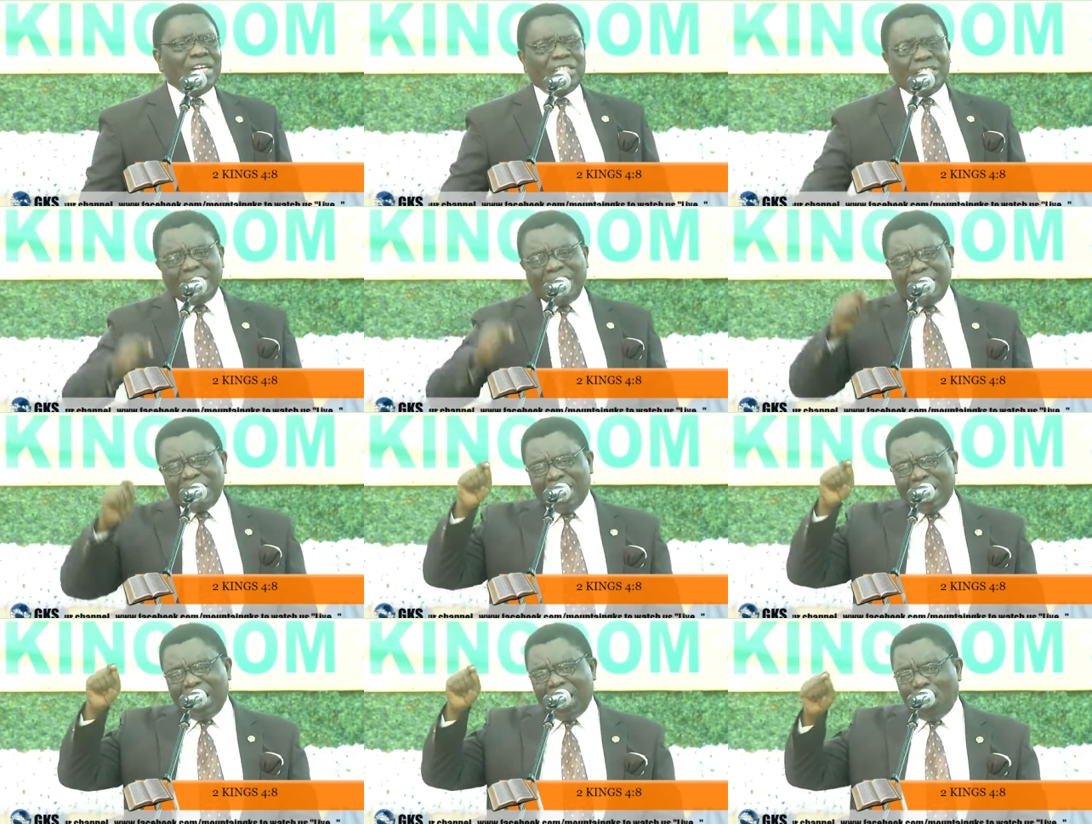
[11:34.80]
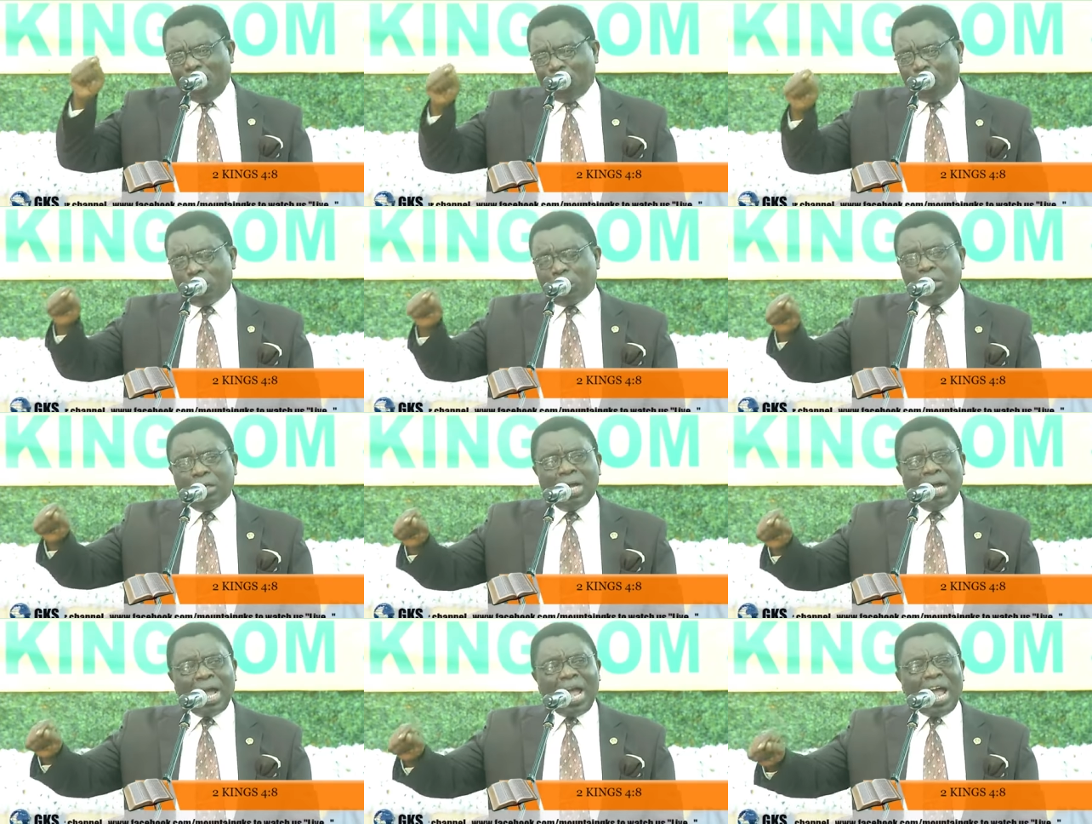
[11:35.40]
And she now
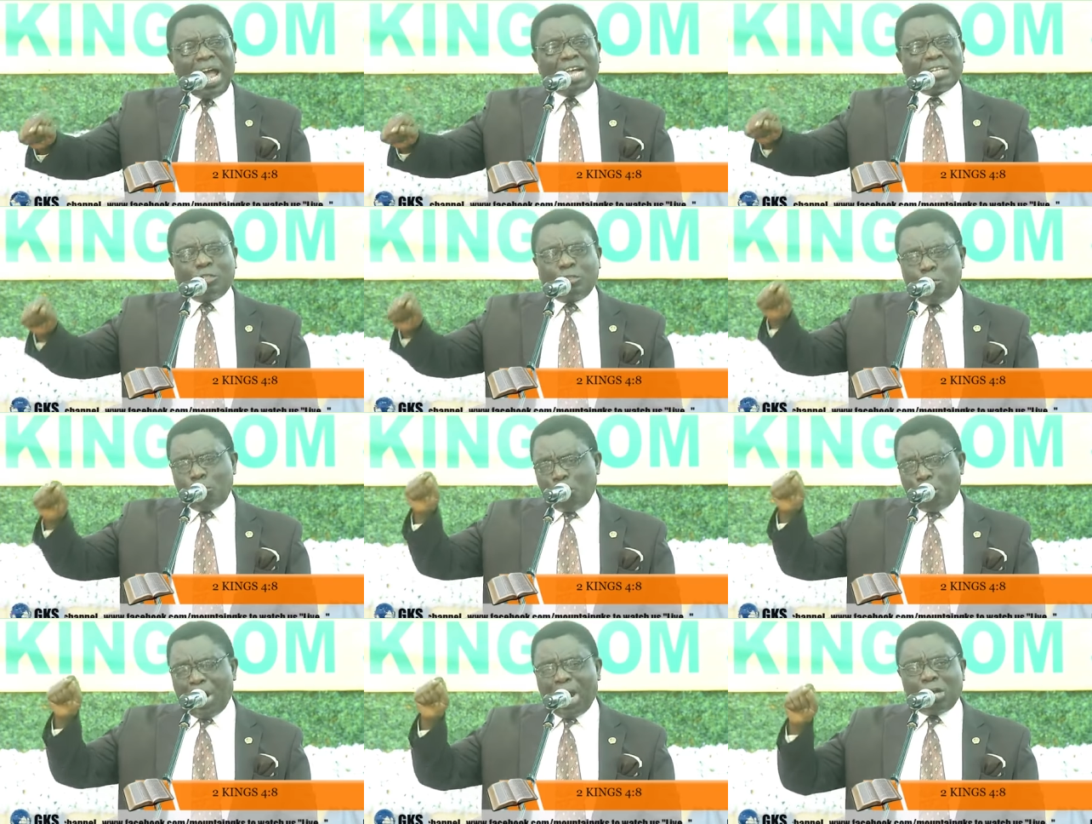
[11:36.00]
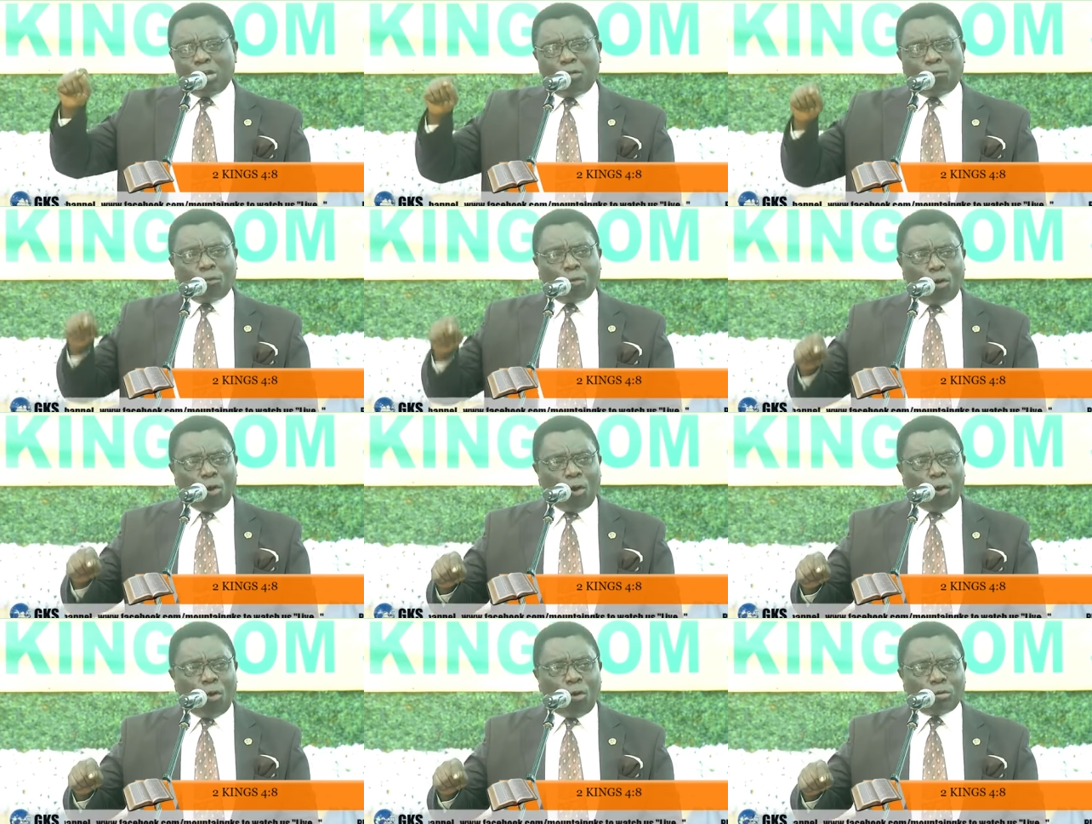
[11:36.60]
asked the man of
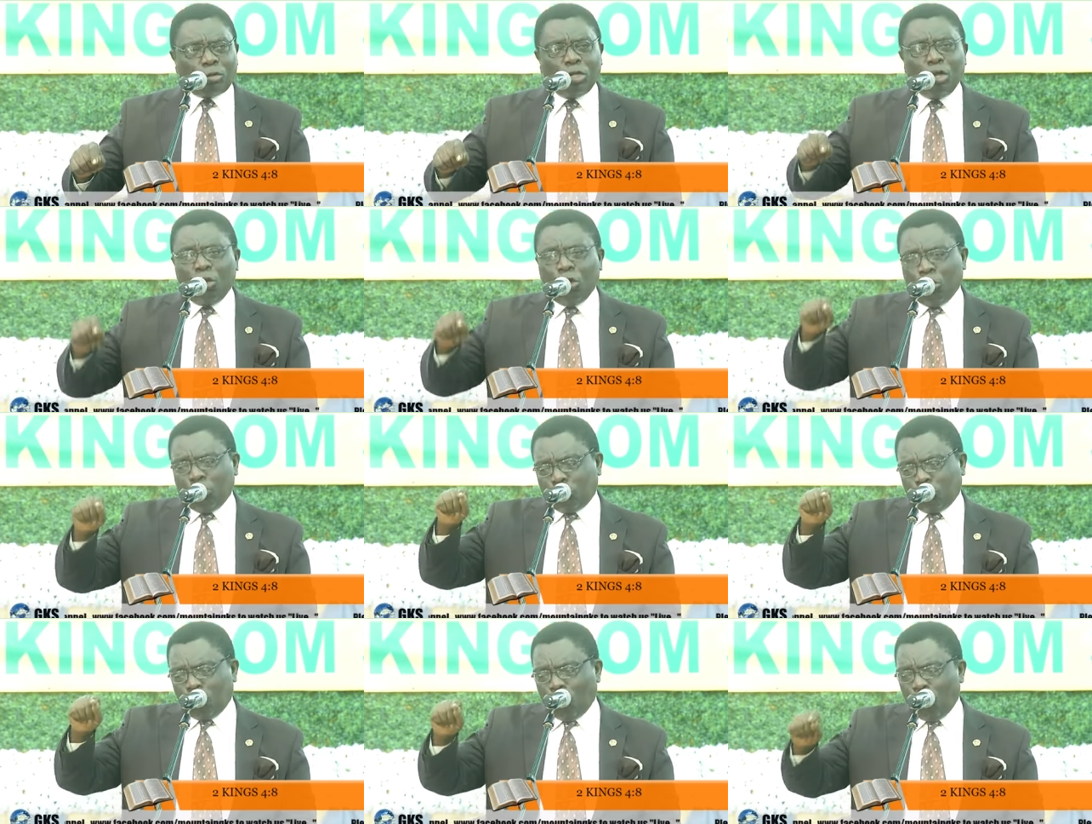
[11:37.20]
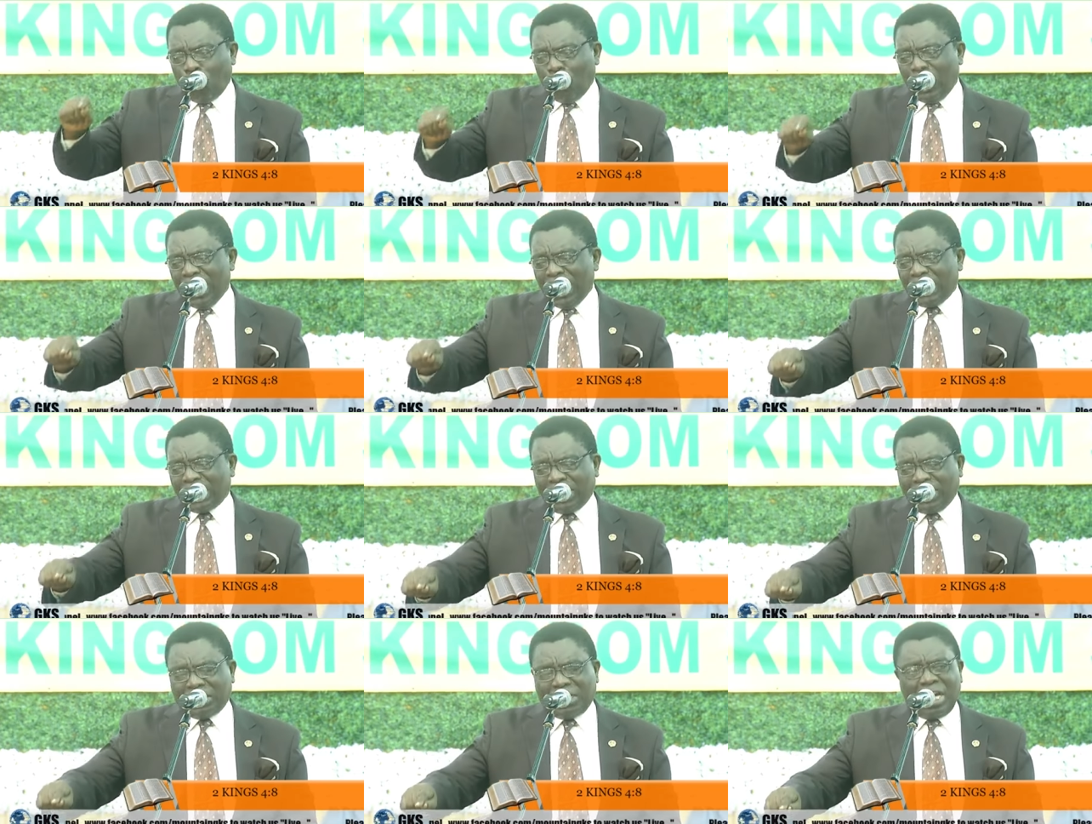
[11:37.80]
God to
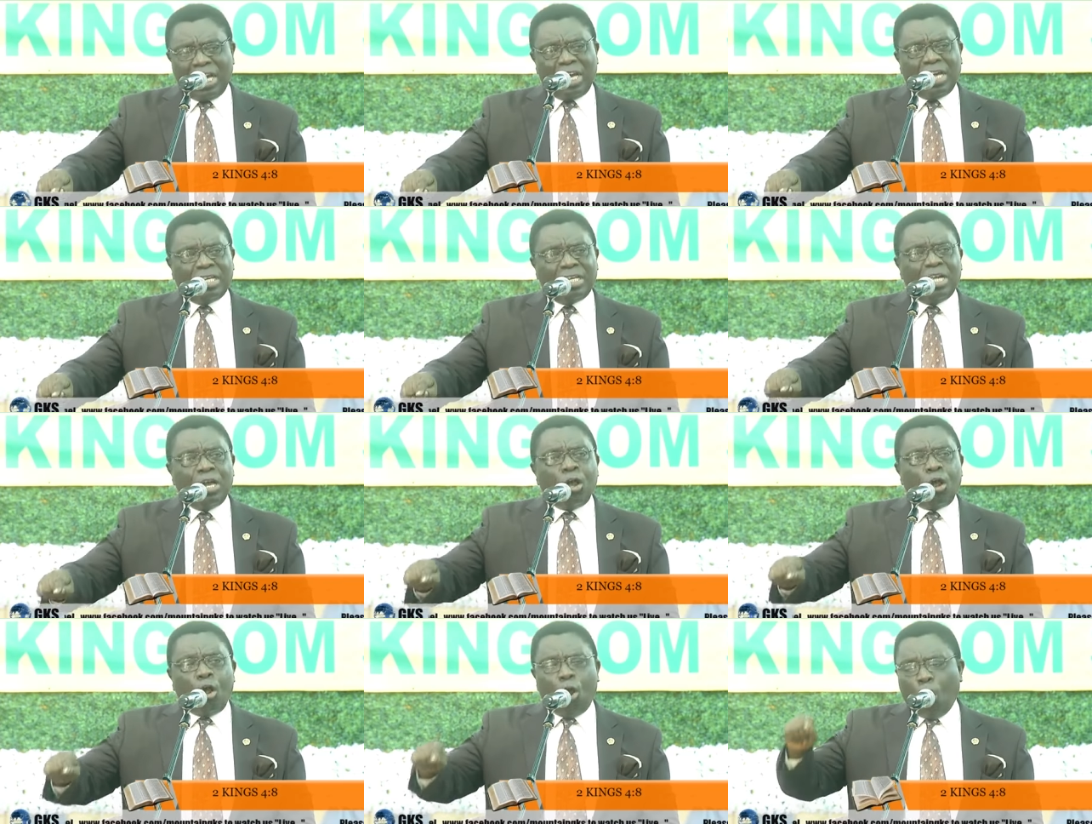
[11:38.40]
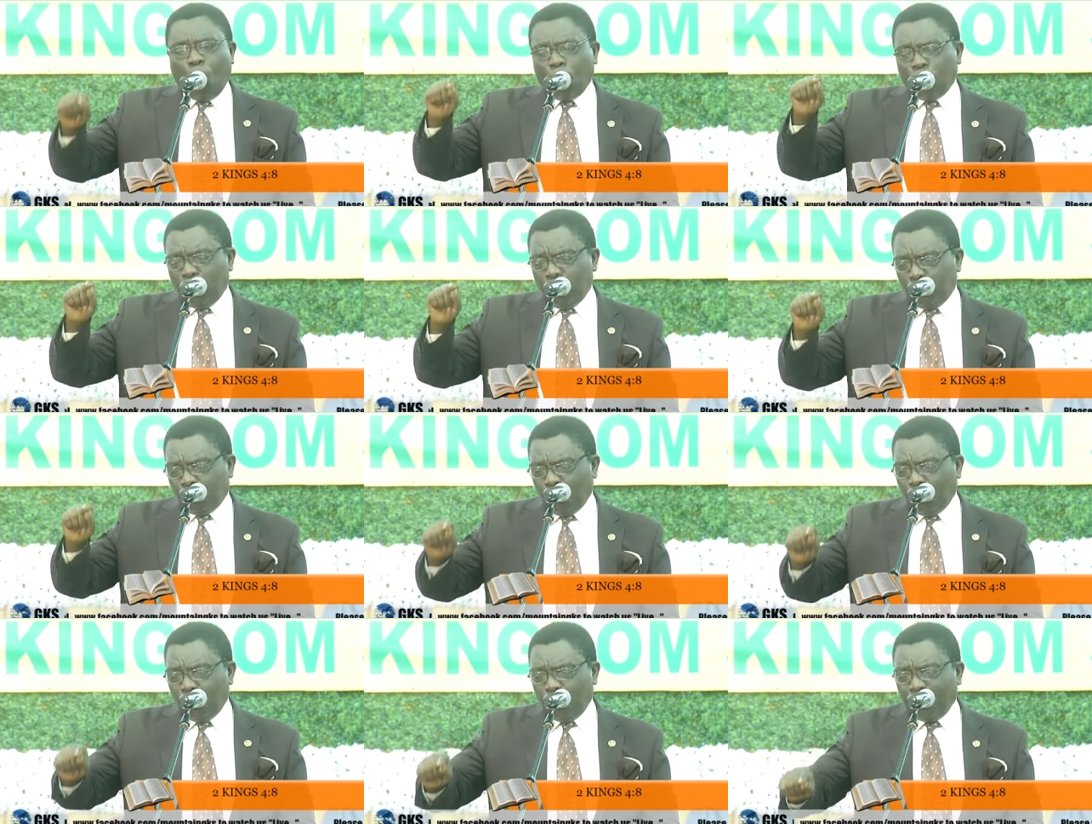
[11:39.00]
entertain or
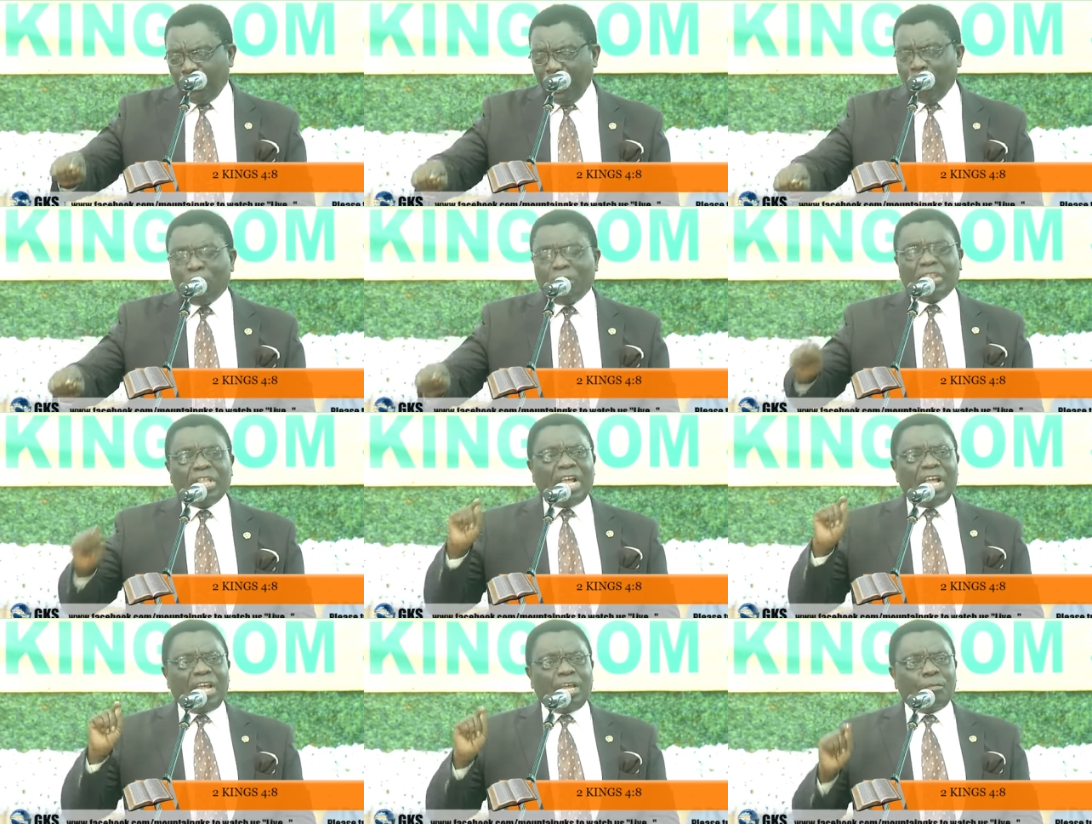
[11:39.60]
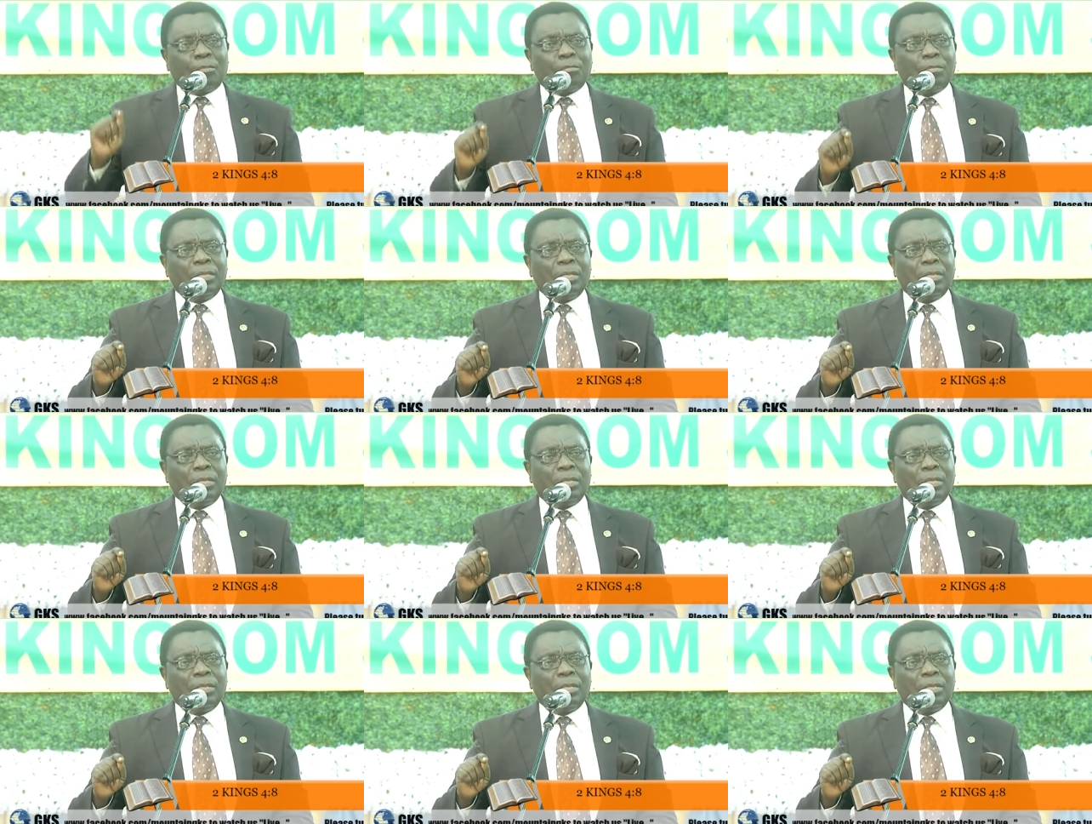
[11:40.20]
to be with them,